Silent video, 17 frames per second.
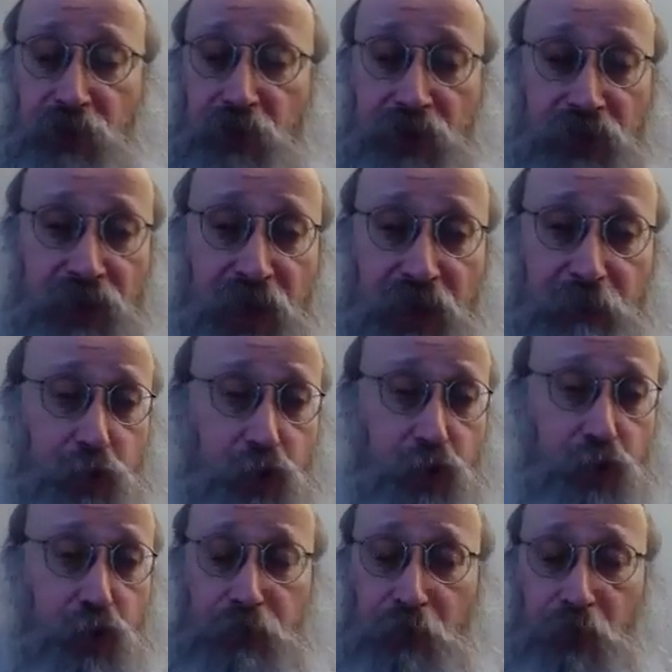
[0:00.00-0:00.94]
it's not
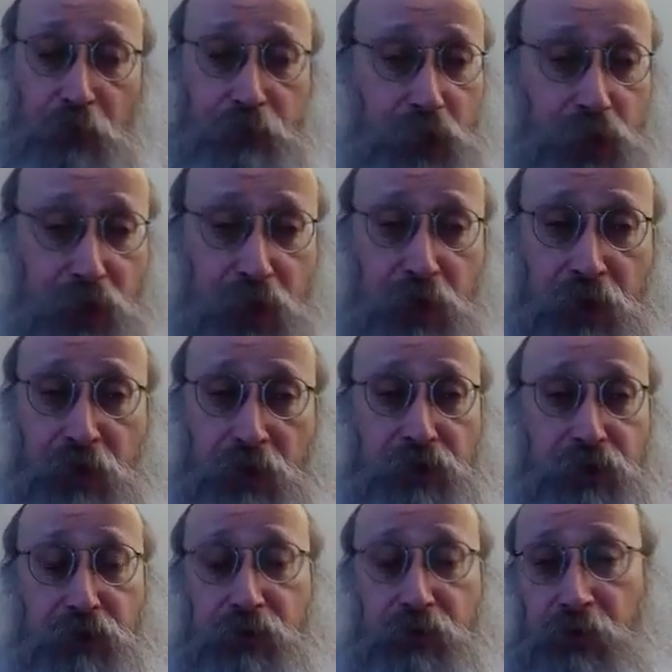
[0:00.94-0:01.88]
beautiful
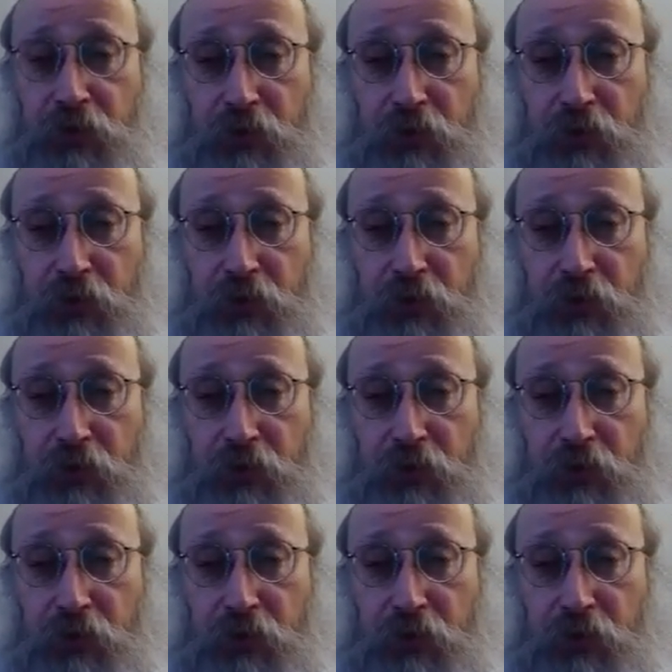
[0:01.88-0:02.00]
because